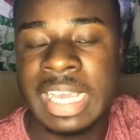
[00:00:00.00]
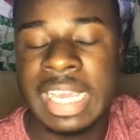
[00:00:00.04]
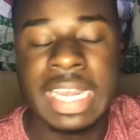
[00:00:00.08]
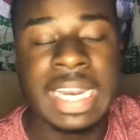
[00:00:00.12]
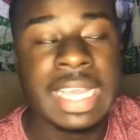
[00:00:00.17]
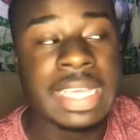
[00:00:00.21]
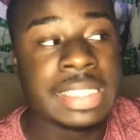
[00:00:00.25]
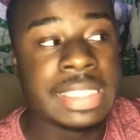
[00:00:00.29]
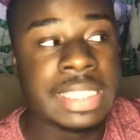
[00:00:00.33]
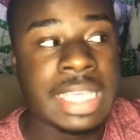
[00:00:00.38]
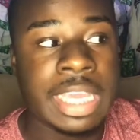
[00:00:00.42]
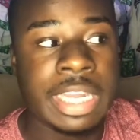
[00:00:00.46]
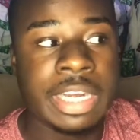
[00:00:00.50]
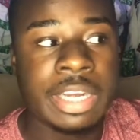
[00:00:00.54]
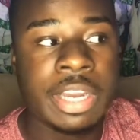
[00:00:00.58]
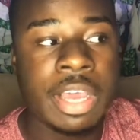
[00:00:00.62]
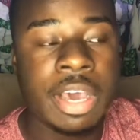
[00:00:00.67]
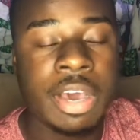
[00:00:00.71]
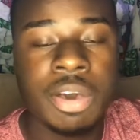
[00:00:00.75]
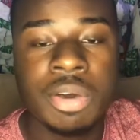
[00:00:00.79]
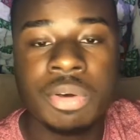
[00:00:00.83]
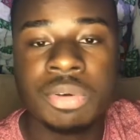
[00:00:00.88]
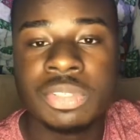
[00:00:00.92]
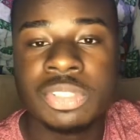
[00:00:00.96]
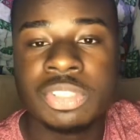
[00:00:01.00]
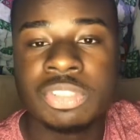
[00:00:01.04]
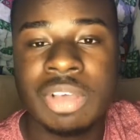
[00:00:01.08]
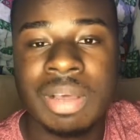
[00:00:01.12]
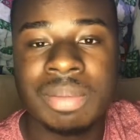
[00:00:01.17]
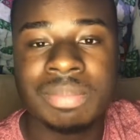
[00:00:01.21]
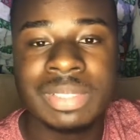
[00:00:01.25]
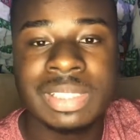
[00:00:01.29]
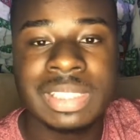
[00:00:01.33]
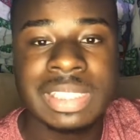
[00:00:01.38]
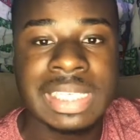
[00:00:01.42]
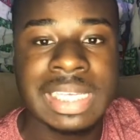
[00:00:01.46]
And they say no. So
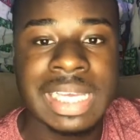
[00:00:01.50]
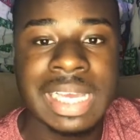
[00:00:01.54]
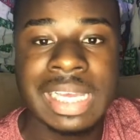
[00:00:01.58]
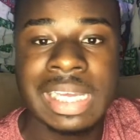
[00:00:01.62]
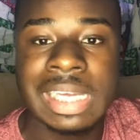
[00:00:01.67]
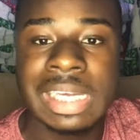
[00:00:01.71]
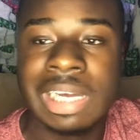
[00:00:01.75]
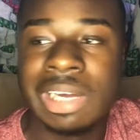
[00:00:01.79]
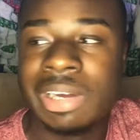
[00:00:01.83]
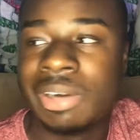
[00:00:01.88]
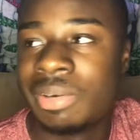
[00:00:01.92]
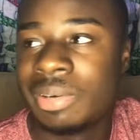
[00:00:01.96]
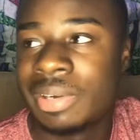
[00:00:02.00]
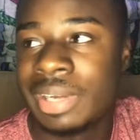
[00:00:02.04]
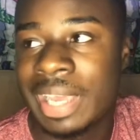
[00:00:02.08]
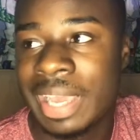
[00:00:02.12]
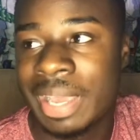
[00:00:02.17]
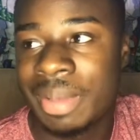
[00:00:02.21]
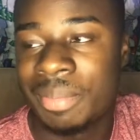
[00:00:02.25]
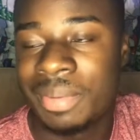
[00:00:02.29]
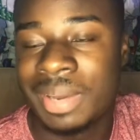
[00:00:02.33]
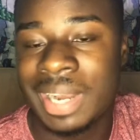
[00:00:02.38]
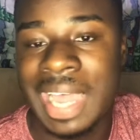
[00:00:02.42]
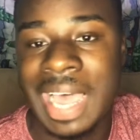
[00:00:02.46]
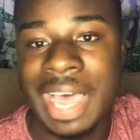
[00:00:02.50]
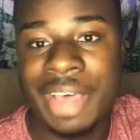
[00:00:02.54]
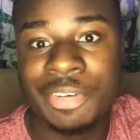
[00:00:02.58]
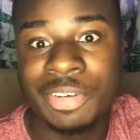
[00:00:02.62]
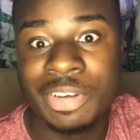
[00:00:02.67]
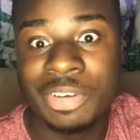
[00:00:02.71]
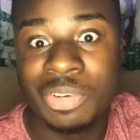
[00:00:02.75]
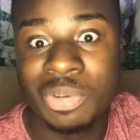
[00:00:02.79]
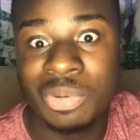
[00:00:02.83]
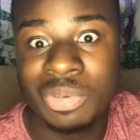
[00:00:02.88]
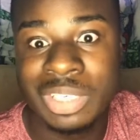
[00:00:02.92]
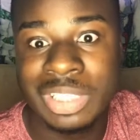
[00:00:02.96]
I'm just like, oh, okay, well, I
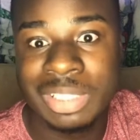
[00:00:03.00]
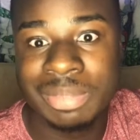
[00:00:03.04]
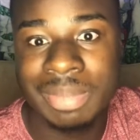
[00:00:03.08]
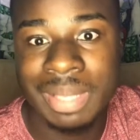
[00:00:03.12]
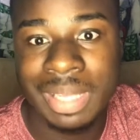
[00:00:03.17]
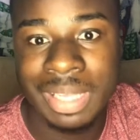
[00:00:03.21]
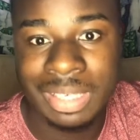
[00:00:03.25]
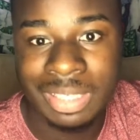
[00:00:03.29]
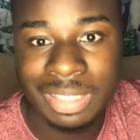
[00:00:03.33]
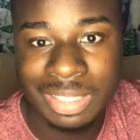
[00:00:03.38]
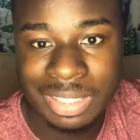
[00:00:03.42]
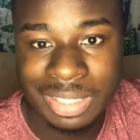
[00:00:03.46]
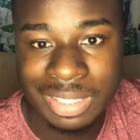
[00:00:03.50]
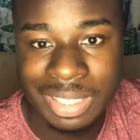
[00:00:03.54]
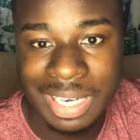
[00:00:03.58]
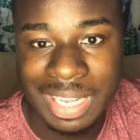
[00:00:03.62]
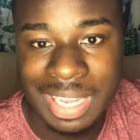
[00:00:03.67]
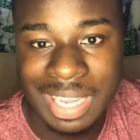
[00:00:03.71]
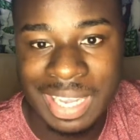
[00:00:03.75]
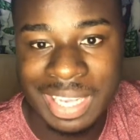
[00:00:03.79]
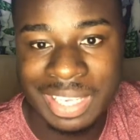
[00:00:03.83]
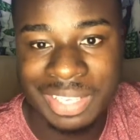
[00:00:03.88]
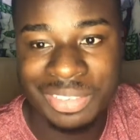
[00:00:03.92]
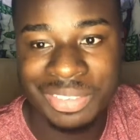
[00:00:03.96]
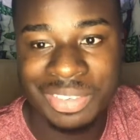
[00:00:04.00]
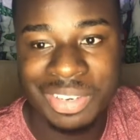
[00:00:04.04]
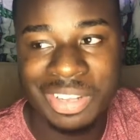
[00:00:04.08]
don't know what this man looked like.